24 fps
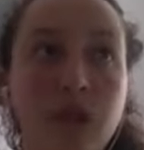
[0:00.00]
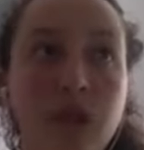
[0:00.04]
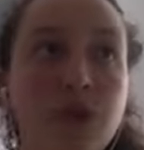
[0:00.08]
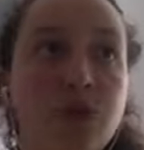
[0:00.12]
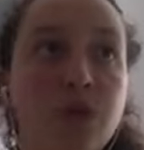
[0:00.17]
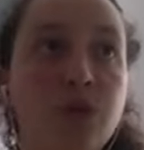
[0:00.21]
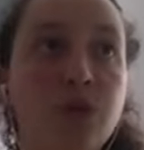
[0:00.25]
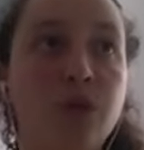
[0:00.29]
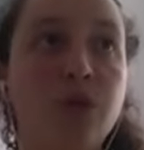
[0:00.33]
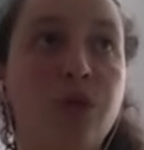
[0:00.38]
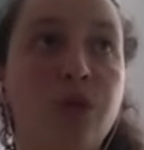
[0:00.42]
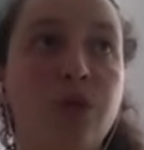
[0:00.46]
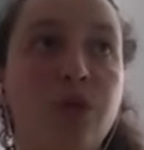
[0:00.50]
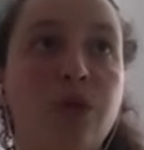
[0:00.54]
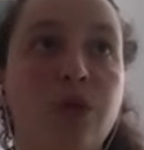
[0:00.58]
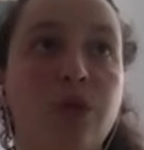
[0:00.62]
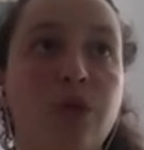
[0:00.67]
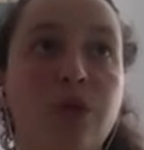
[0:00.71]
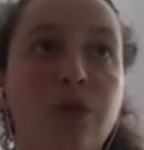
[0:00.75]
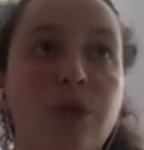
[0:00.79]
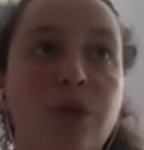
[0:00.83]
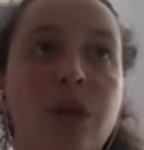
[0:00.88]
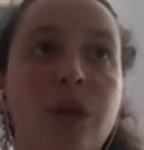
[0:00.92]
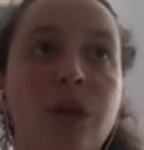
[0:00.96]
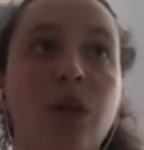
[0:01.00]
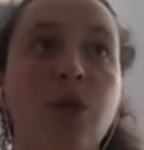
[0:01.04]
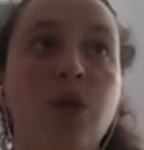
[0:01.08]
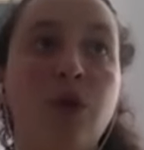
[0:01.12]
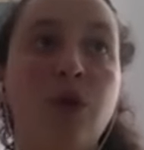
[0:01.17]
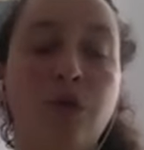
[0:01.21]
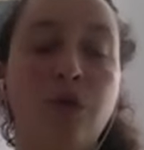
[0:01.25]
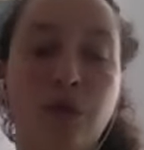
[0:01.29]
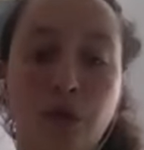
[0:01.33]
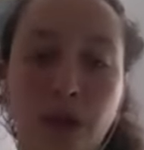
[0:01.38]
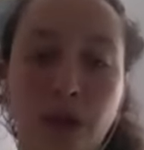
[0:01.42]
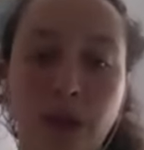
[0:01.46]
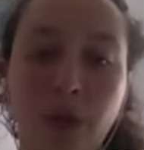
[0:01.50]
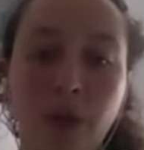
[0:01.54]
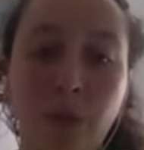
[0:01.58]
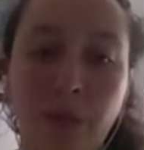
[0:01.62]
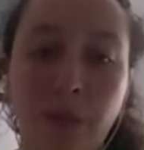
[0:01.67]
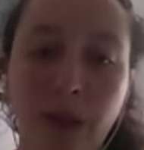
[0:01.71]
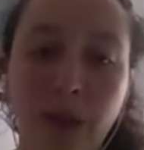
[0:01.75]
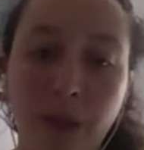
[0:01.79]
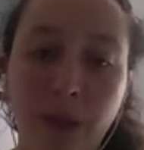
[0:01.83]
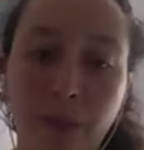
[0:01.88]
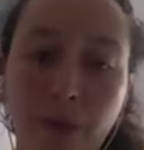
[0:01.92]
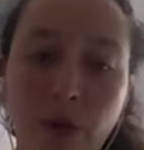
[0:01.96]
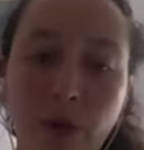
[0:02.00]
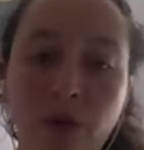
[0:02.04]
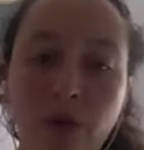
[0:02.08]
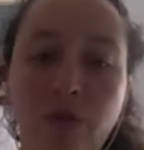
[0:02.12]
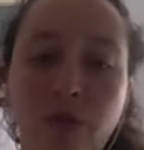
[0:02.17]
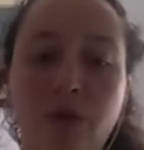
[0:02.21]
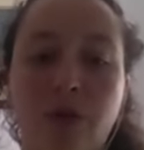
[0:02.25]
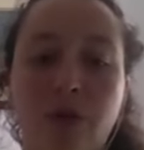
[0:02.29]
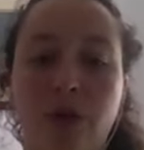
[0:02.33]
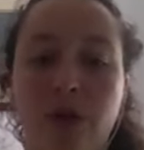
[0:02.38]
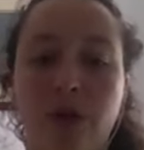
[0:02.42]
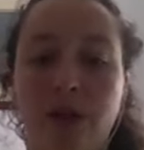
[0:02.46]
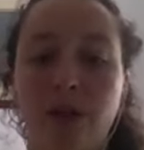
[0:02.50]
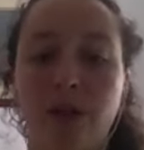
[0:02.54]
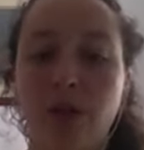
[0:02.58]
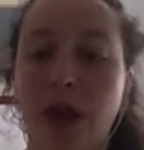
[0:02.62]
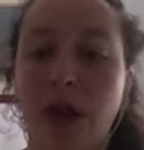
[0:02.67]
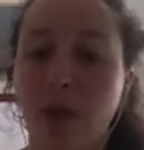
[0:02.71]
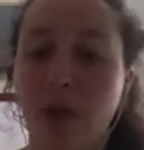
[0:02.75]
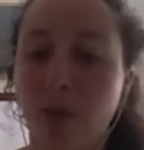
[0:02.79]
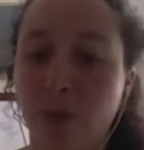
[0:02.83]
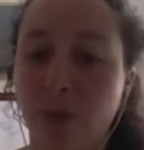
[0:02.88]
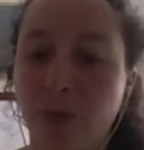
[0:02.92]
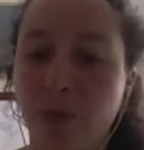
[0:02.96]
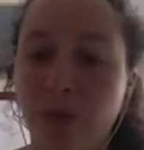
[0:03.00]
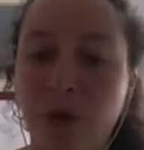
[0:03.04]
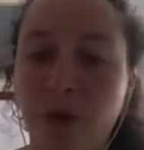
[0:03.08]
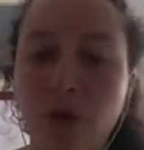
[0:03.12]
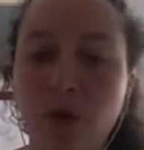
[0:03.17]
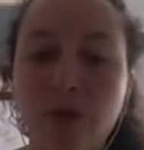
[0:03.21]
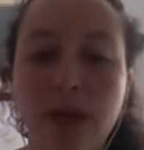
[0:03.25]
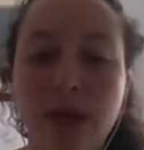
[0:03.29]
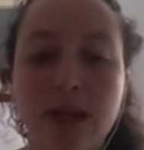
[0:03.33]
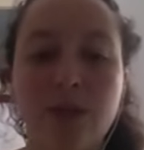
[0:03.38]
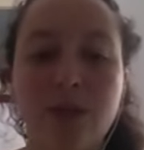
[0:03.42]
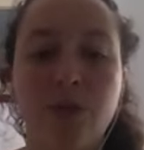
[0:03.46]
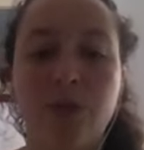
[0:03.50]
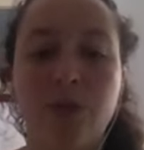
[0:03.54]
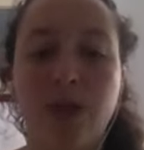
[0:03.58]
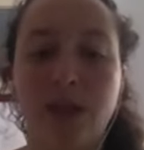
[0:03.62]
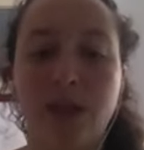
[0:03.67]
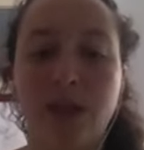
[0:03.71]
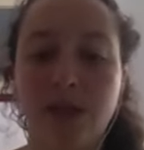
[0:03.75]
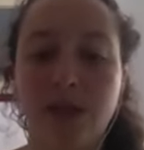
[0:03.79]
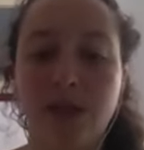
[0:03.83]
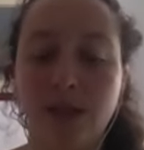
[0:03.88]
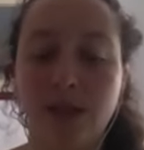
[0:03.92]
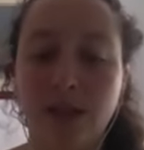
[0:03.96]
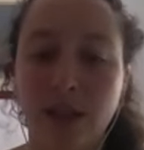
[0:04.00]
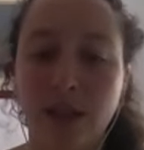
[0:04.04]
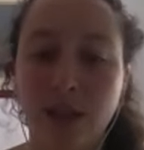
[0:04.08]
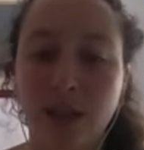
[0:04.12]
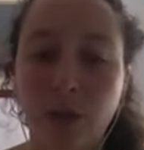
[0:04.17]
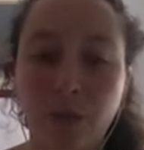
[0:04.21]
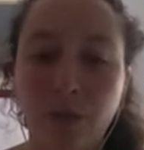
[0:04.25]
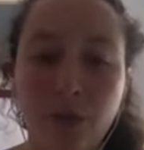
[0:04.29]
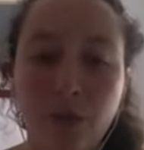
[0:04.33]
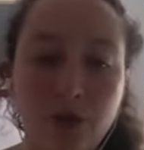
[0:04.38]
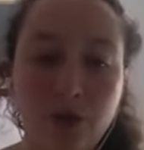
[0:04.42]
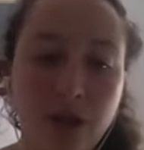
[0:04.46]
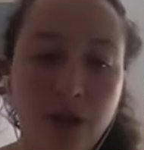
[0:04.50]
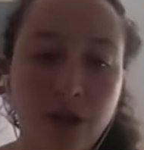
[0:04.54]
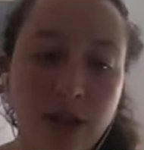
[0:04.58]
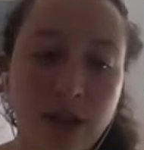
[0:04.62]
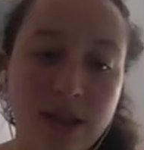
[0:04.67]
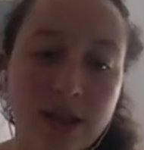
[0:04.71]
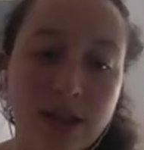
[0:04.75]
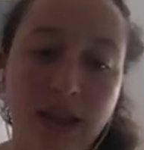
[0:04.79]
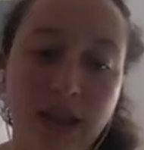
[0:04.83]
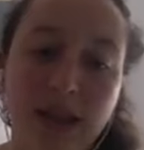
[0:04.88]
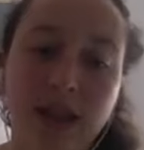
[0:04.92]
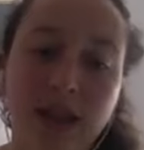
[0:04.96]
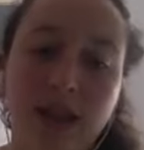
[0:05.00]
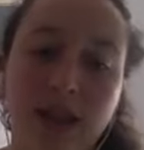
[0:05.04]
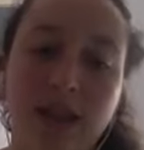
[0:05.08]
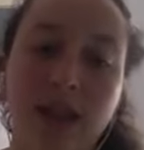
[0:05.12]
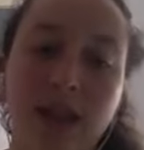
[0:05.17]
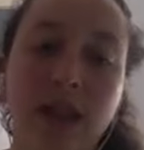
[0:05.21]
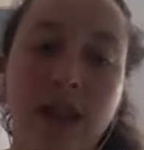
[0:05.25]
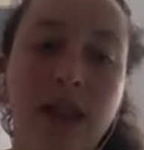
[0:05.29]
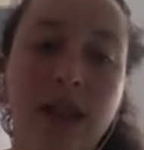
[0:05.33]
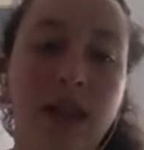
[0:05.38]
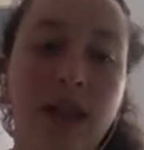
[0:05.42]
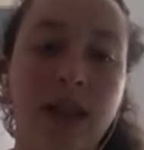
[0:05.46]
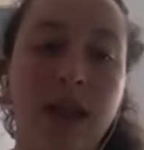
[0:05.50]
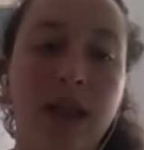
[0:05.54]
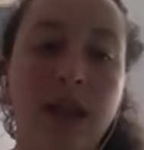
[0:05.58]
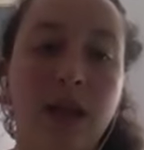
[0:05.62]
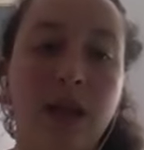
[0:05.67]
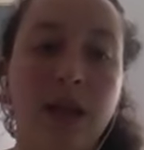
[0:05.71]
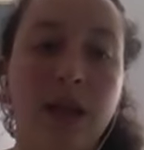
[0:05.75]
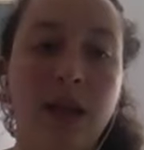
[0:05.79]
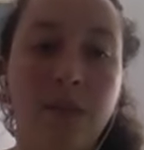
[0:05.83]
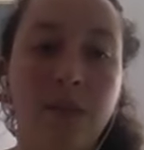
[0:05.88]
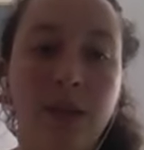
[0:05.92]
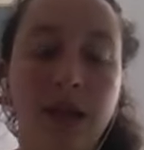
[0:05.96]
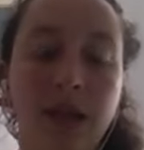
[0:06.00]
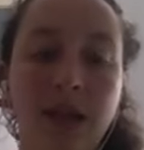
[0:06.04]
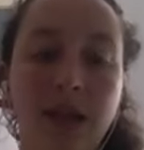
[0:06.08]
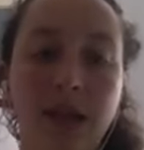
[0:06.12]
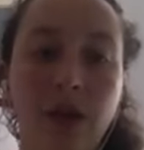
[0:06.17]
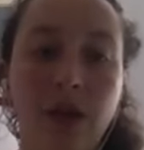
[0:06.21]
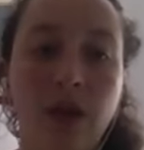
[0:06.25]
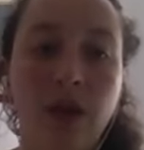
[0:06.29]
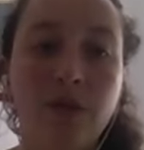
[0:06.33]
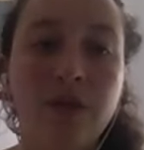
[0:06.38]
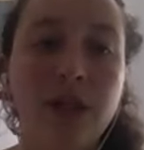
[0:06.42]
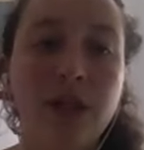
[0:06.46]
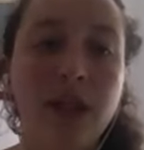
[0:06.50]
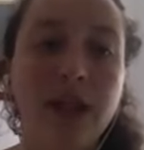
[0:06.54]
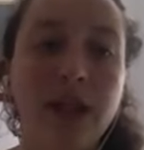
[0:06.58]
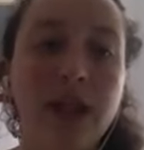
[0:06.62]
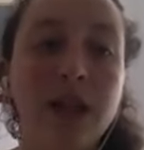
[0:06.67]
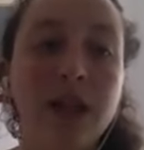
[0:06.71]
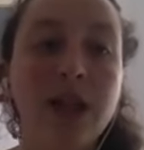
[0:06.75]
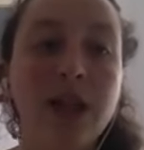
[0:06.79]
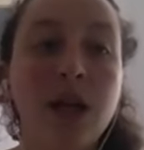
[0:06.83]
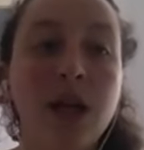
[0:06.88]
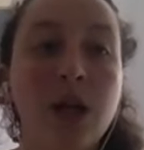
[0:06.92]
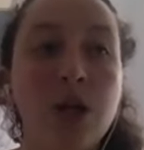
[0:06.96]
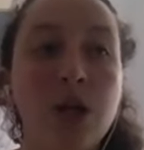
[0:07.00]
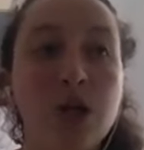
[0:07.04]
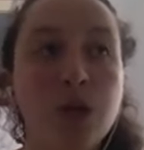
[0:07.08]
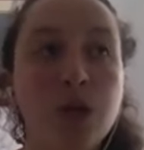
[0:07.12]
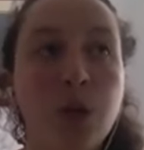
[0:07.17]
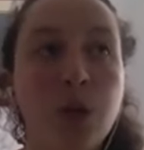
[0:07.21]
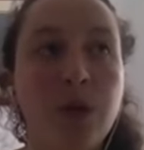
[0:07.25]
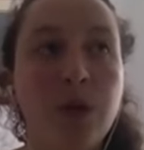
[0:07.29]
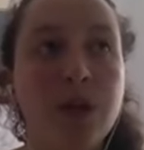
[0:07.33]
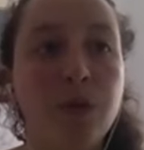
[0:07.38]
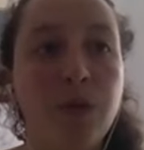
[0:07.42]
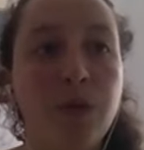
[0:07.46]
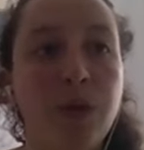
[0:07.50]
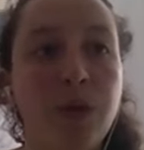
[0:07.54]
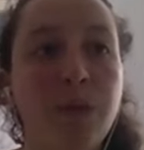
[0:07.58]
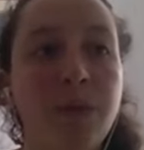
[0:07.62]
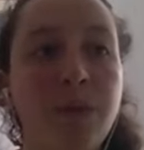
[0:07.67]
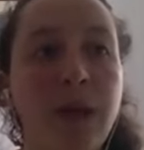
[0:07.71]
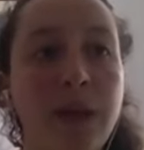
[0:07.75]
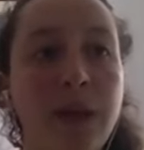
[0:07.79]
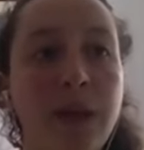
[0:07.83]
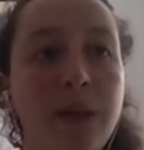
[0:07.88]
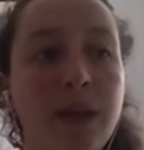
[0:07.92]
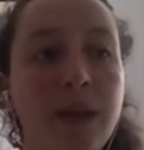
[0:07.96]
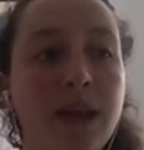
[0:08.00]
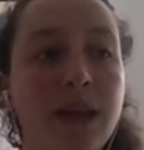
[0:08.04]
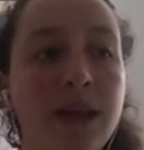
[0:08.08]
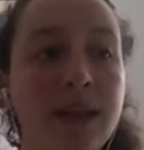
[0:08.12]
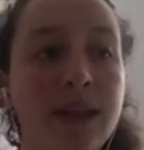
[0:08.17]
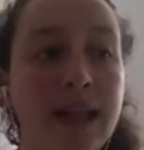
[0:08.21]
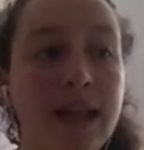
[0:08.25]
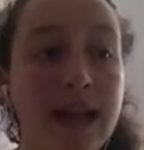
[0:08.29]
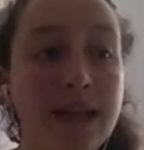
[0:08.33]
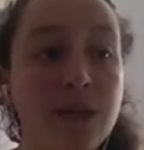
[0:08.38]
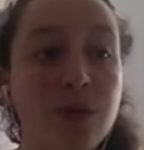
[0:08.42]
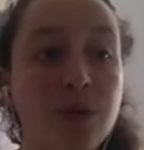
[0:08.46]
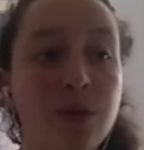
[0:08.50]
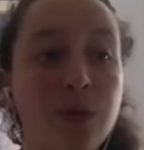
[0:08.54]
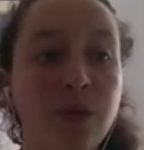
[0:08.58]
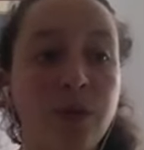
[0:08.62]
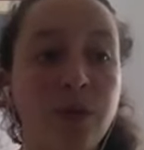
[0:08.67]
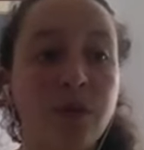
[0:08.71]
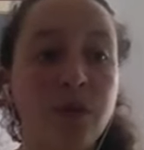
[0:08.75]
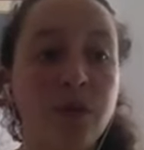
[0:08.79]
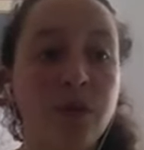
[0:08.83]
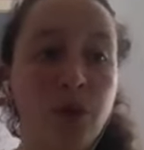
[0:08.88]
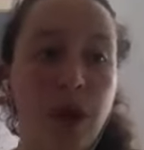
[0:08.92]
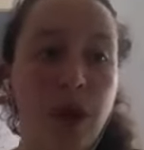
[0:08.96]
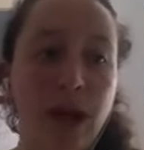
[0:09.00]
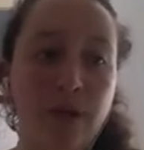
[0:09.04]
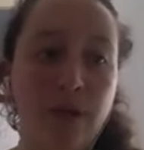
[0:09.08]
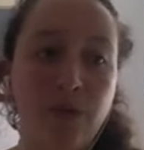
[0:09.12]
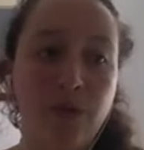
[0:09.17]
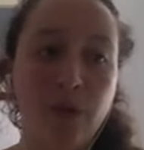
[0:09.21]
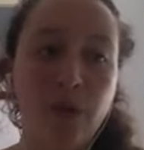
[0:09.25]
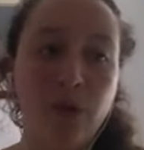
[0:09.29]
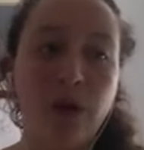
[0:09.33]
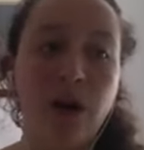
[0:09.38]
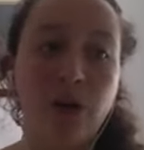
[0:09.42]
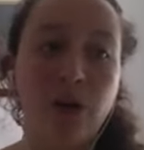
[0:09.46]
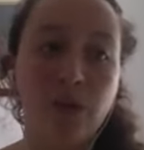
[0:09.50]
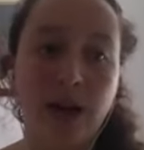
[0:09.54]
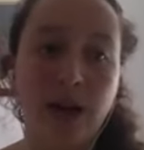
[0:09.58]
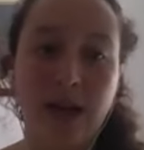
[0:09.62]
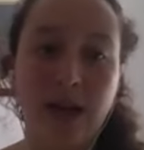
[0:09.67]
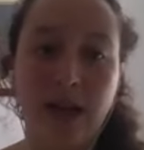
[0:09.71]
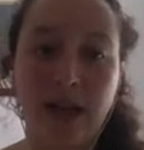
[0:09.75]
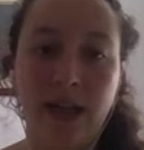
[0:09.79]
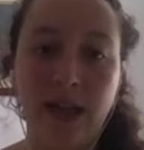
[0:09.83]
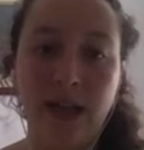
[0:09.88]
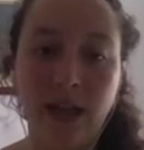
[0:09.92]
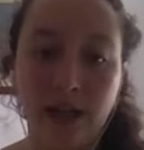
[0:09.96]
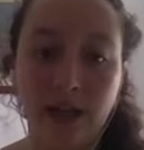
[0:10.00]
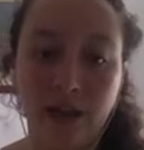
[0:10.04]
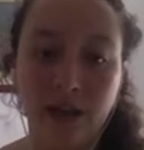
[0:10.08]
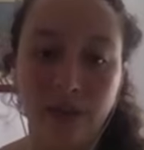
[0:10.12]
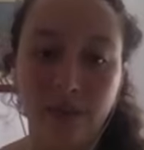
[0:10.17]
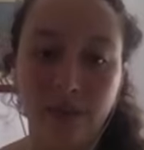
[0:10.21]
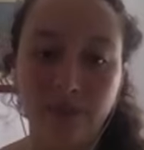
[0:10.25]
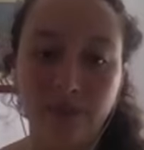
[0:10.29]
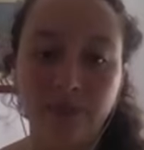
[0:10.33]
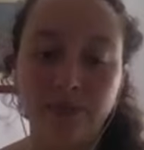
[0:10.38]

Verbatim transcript: to look for new people for our projects. We are starting new projects in the beginning of the year, so it would maybe nice to have you already here